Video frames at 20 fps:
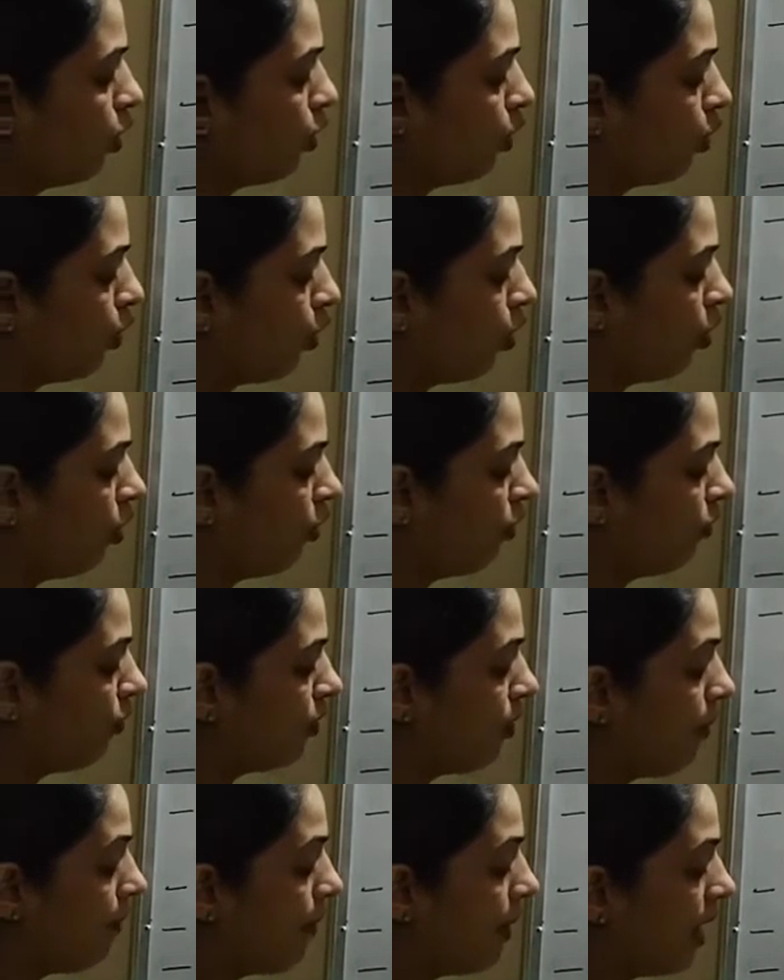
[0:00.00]
of
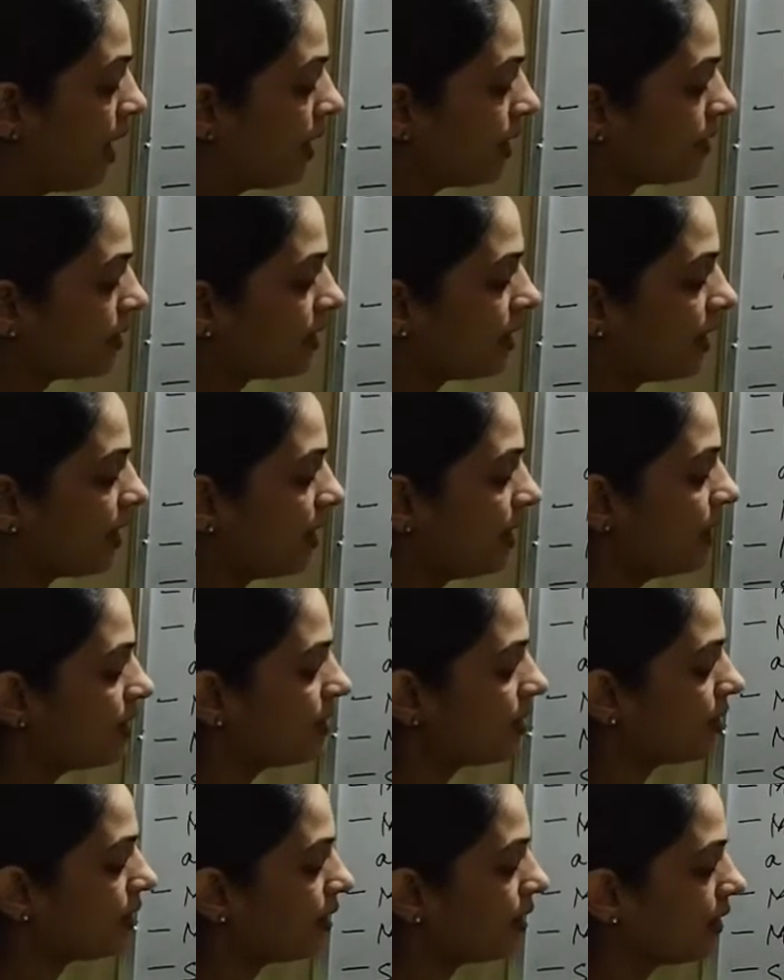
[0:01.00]
mass is
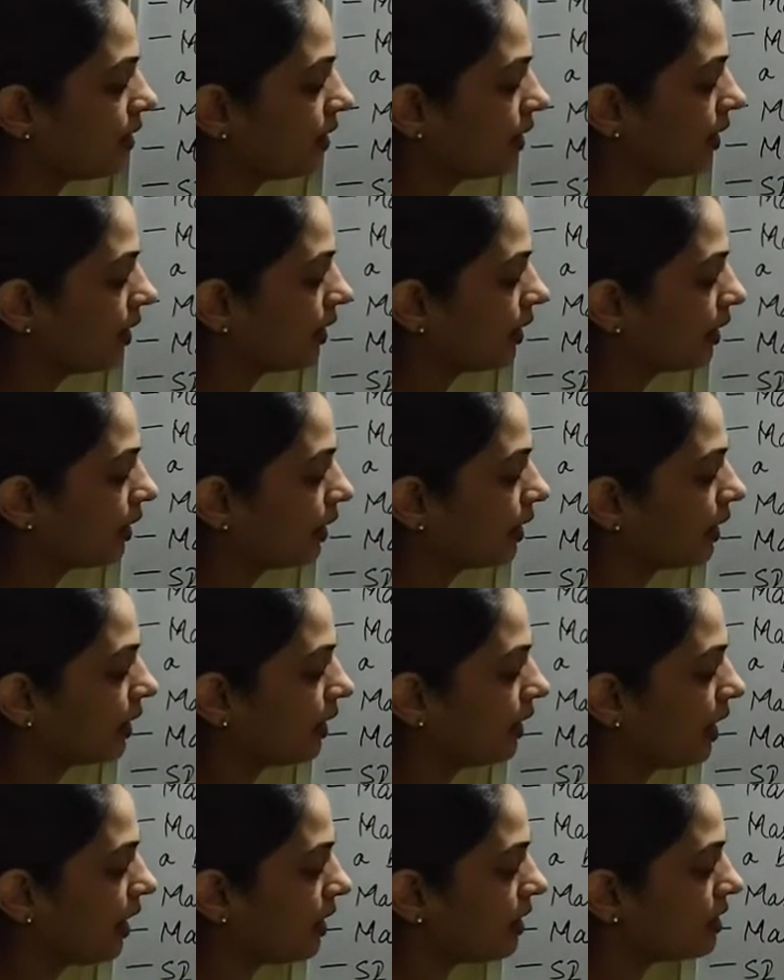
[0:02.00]

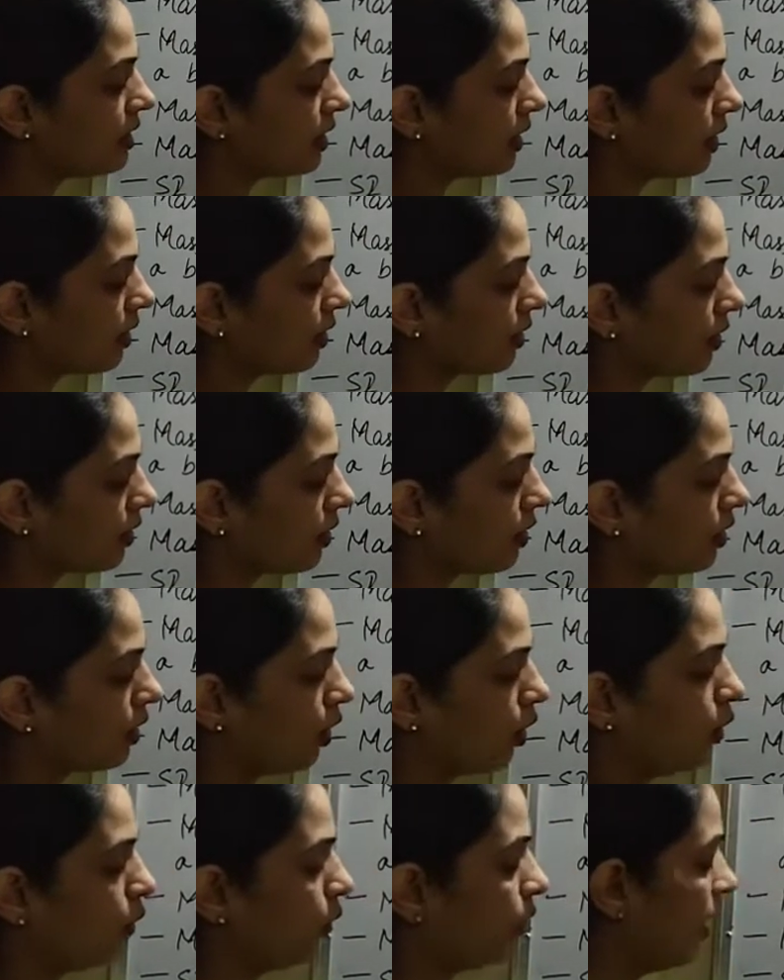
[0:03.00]
kg.
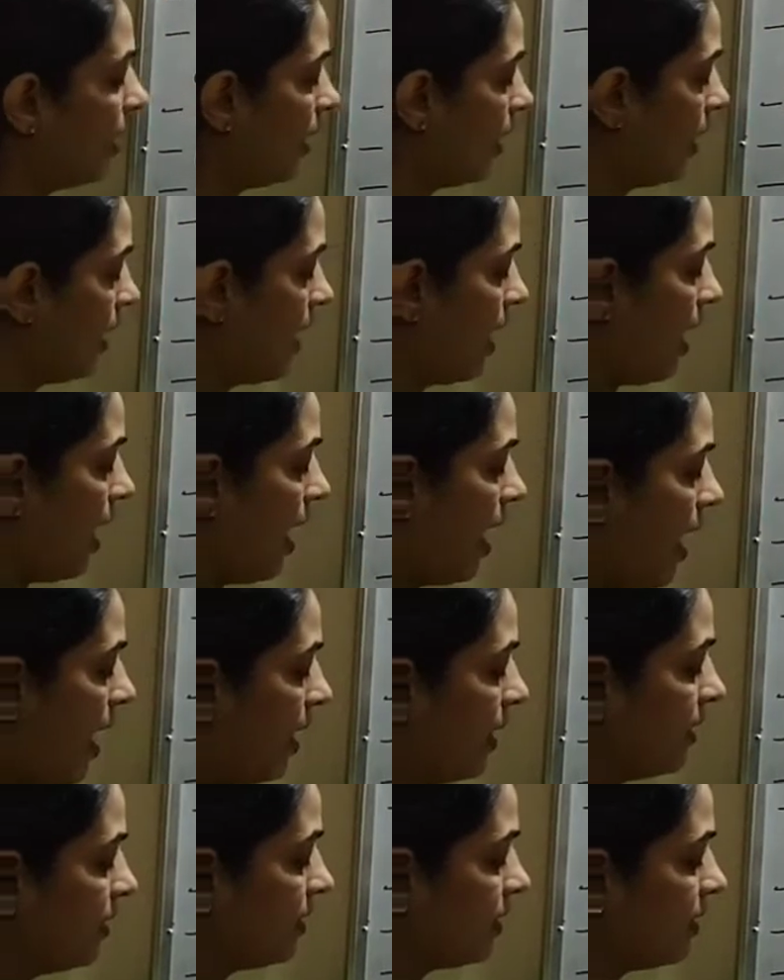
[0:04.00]
Okay,
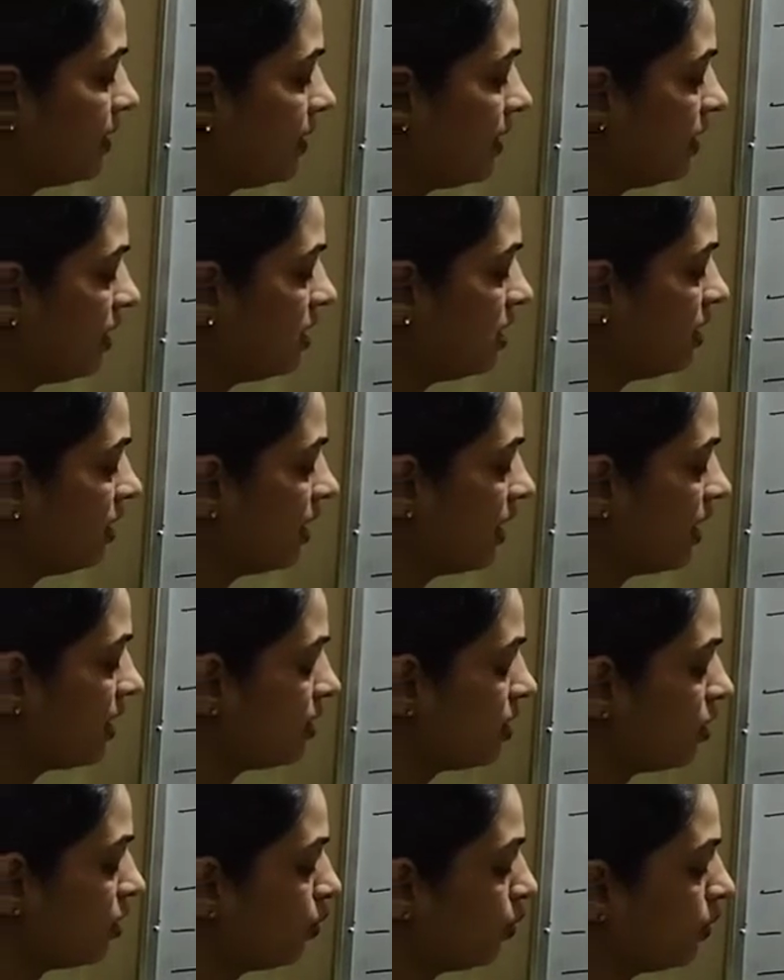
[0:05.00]
and
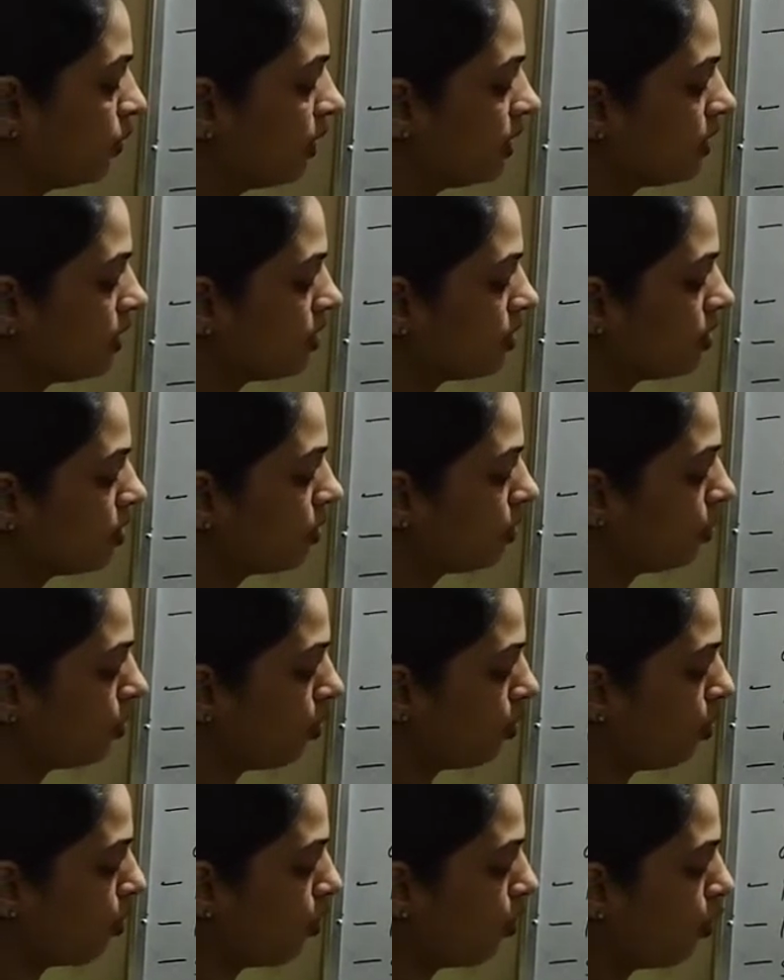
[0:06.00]
CGS unit
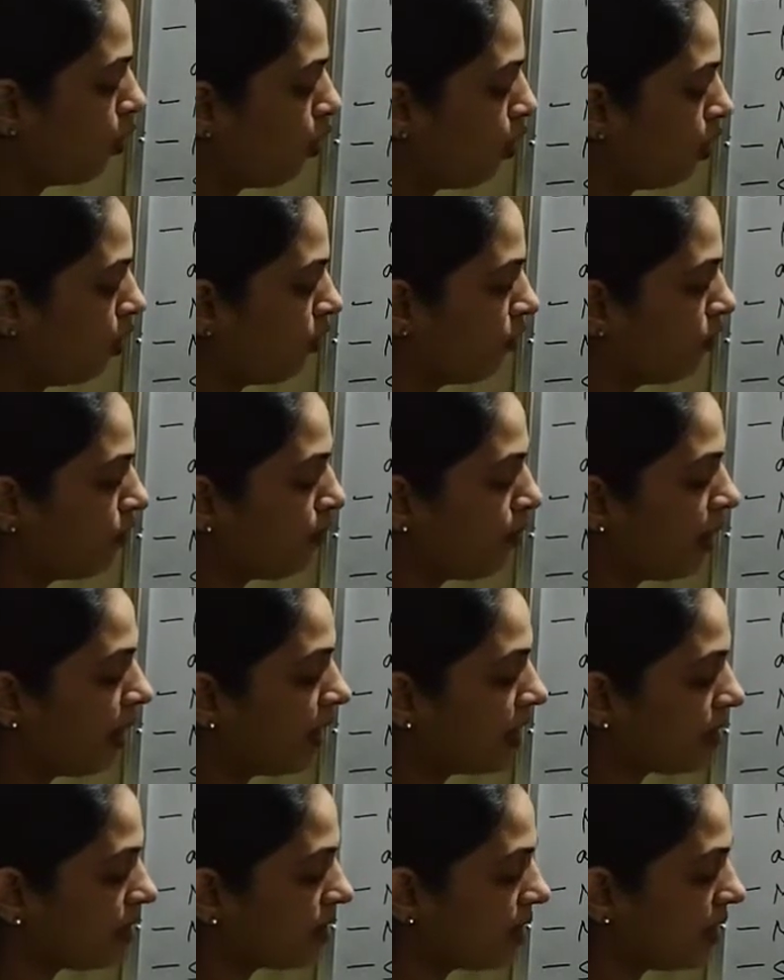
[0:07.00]
of
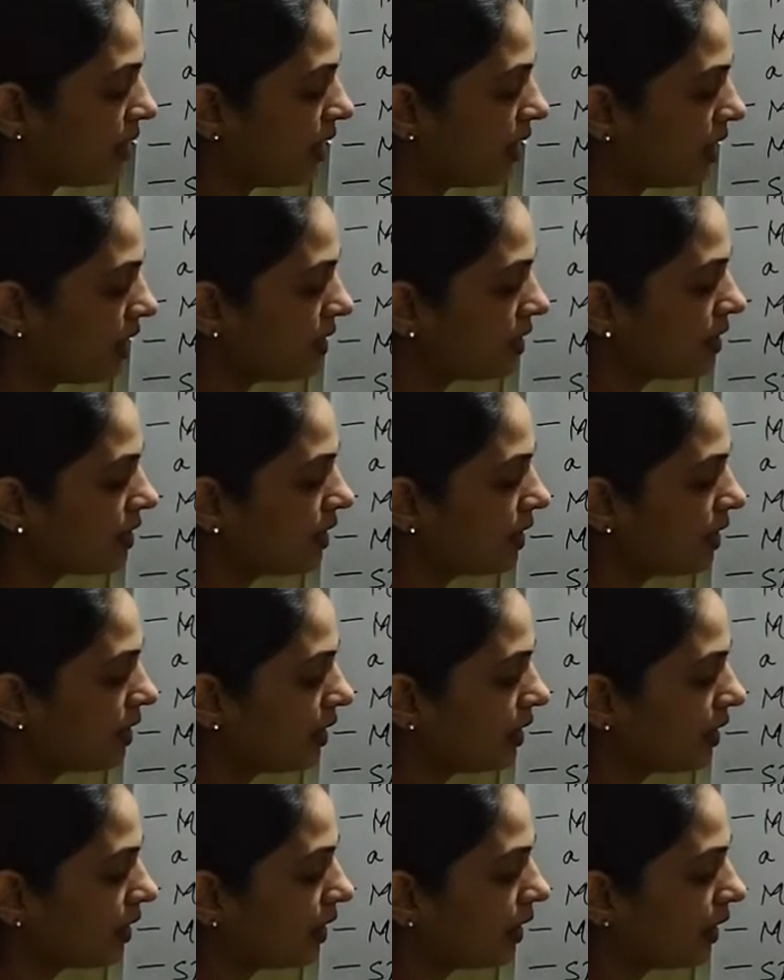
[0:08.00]
mass is
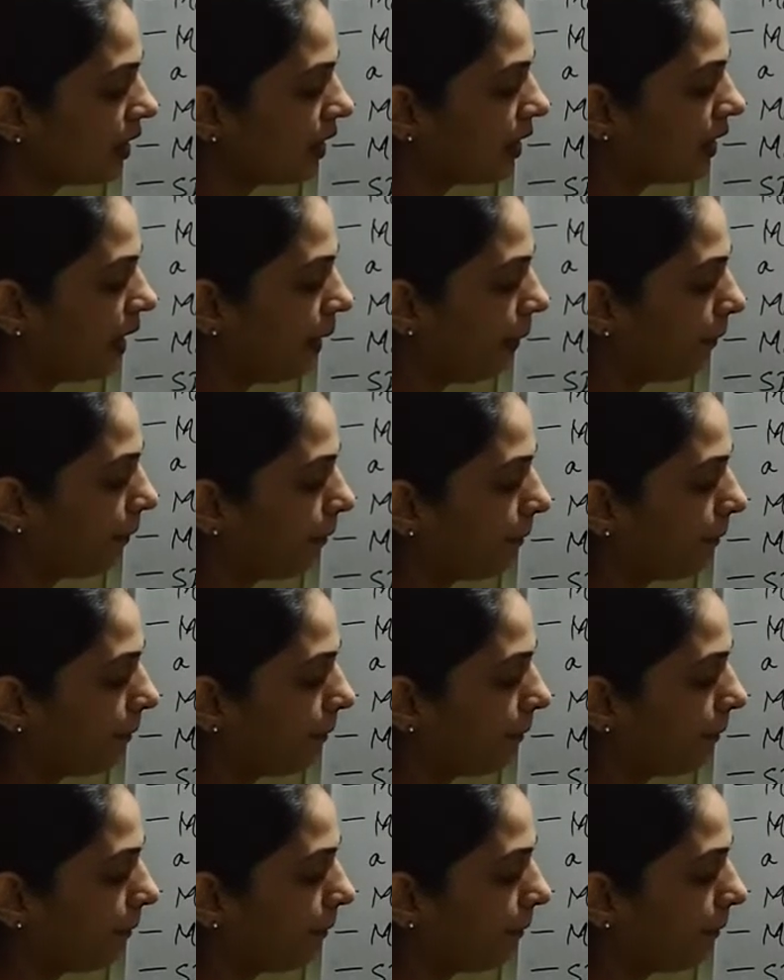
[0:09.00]
gram,